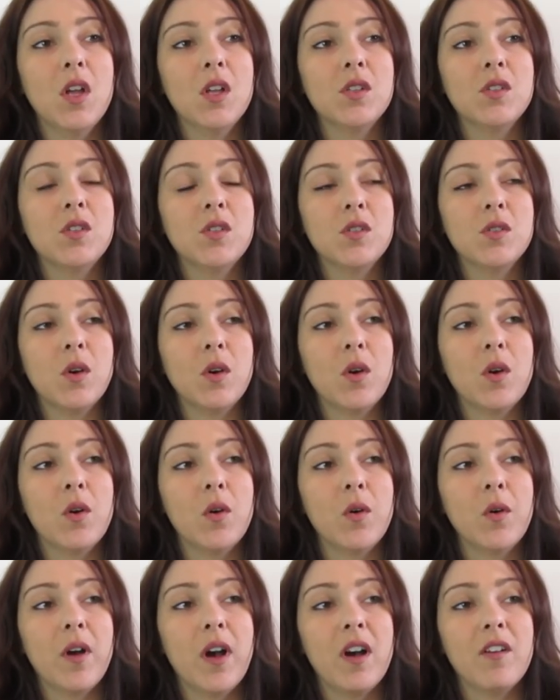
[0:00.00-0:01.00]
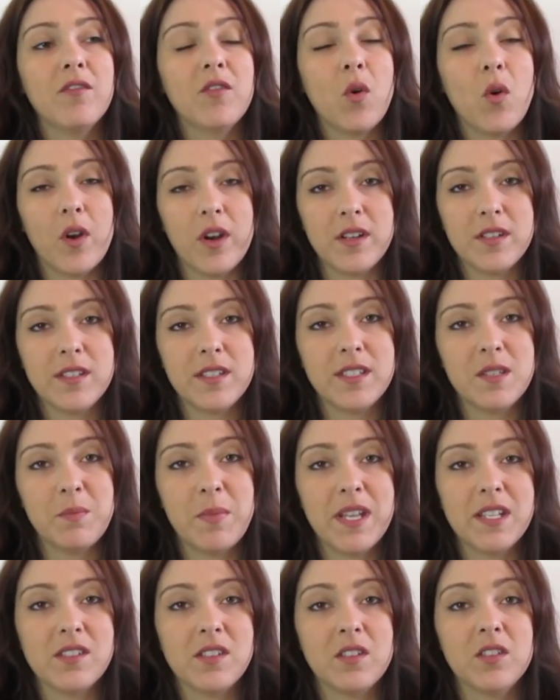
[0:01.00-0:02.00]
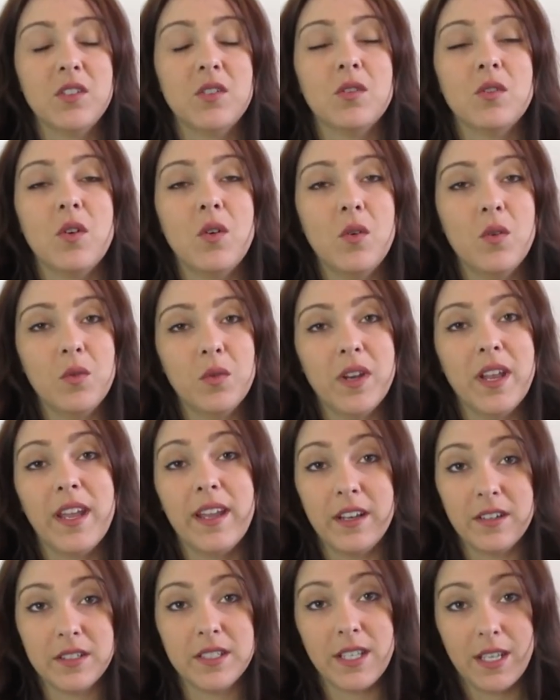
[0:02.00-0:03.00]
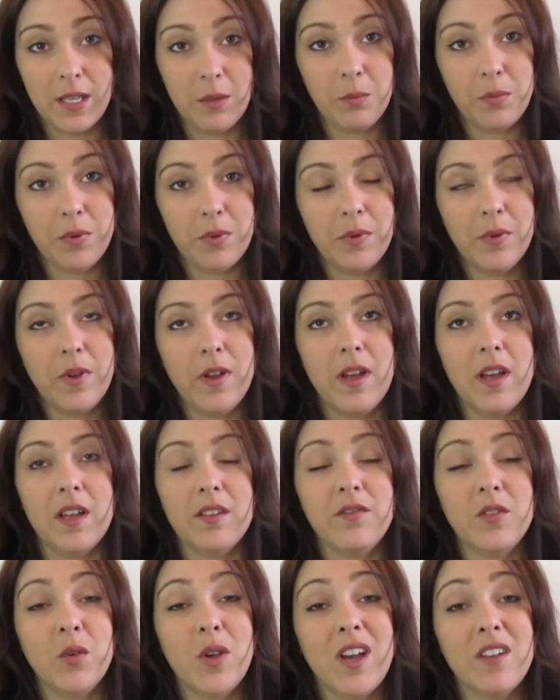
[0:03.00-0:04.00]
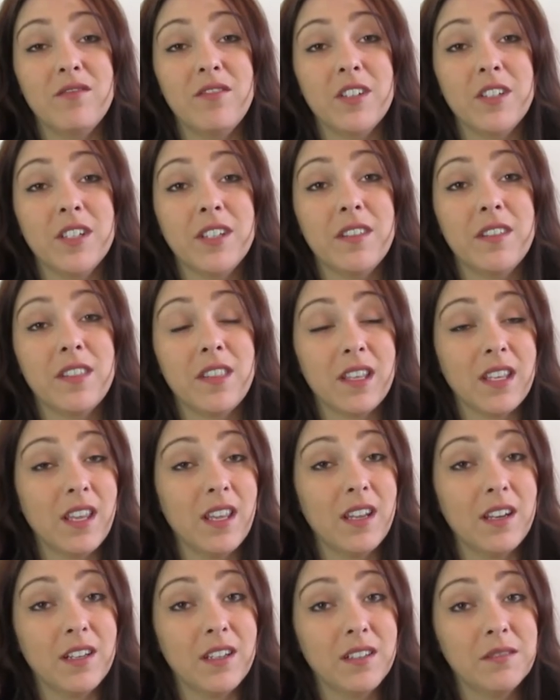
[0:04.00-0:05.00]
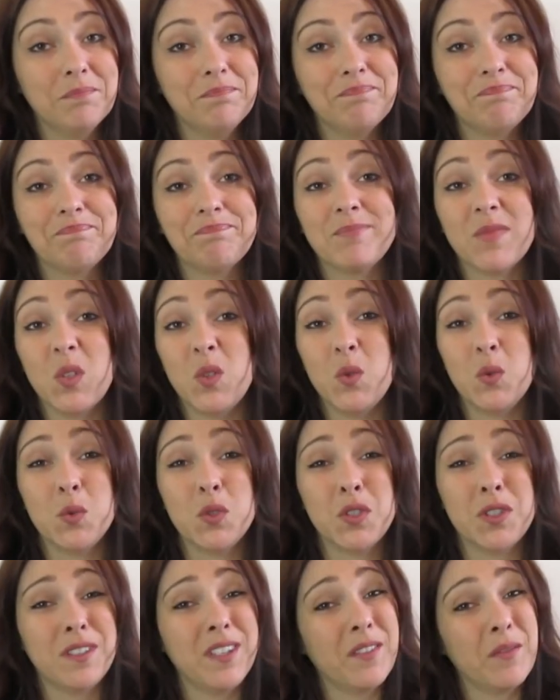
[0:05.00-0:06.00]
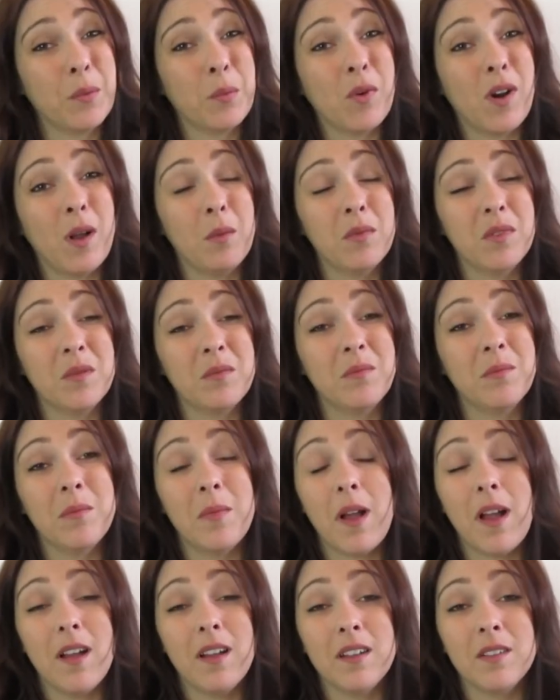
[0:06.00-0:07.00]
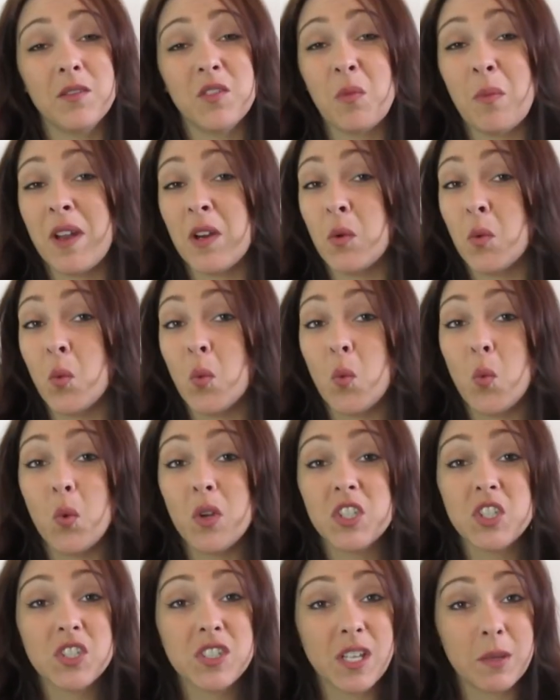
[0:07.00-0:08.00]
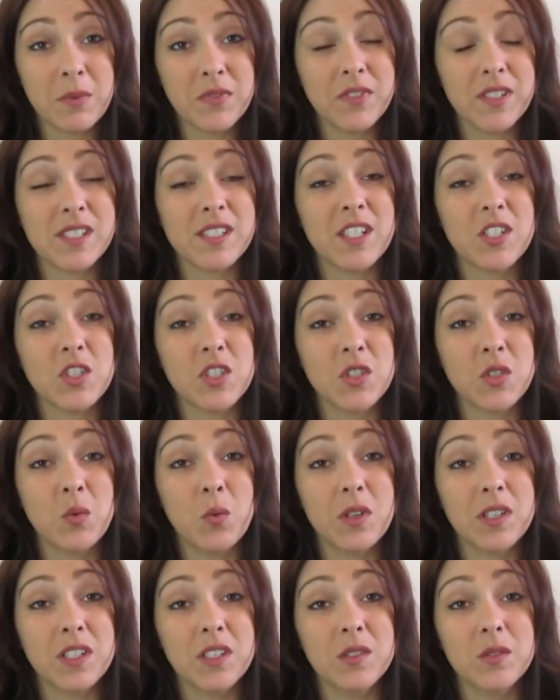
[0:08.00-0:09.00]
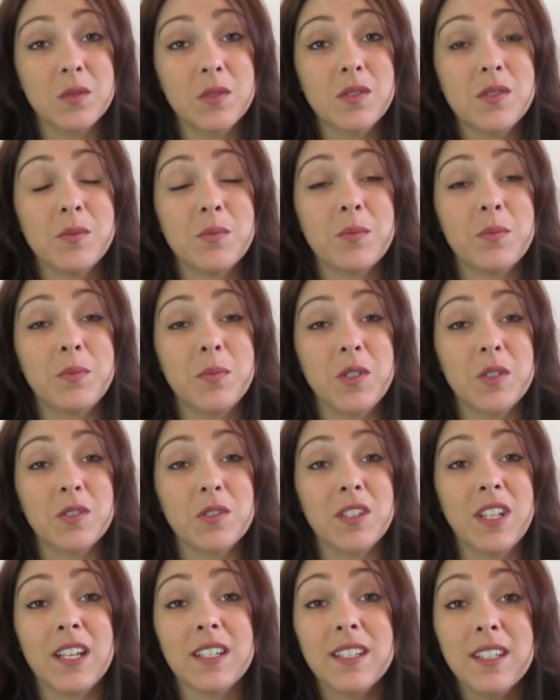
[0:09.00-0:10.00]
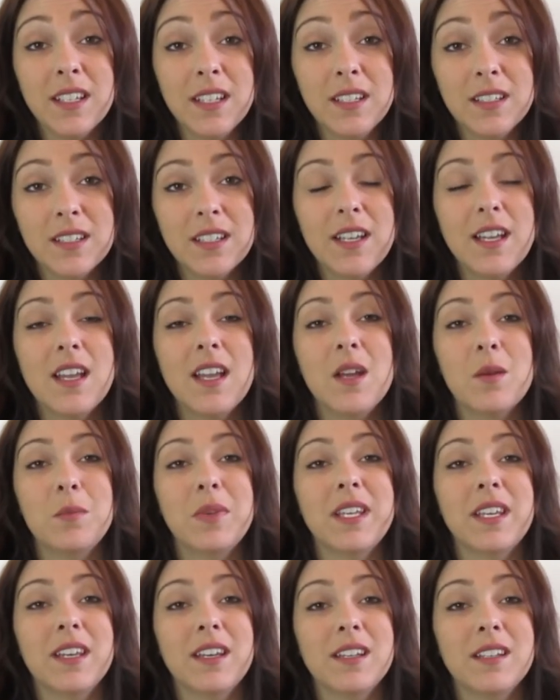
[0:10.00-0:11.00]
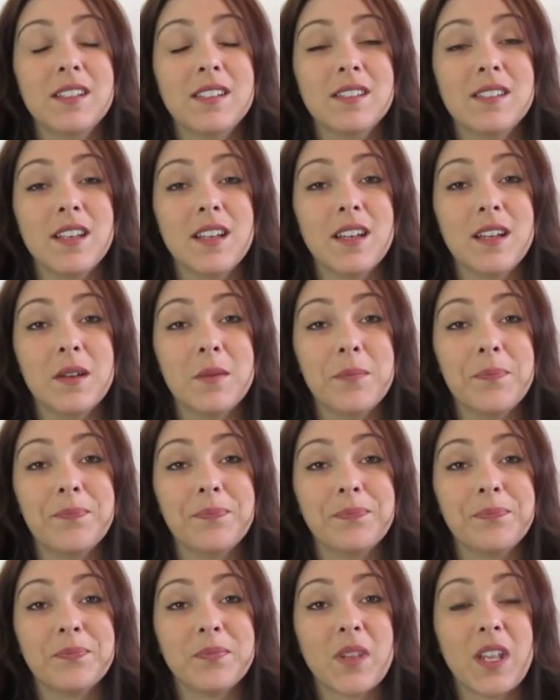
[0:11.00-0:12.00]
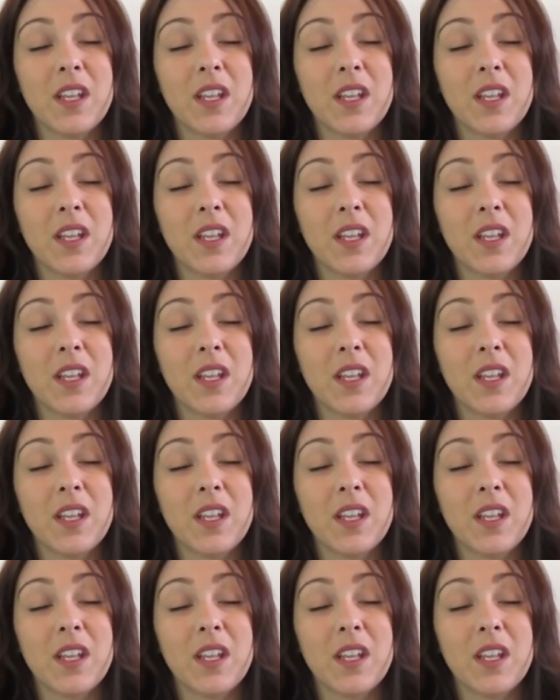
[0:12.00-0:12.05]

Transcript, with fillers: So of course it depends on your own hair type. Uh, if you have very thick hair you shouldn't have a problem no matter which type of extension you want to use. You're lucky because um,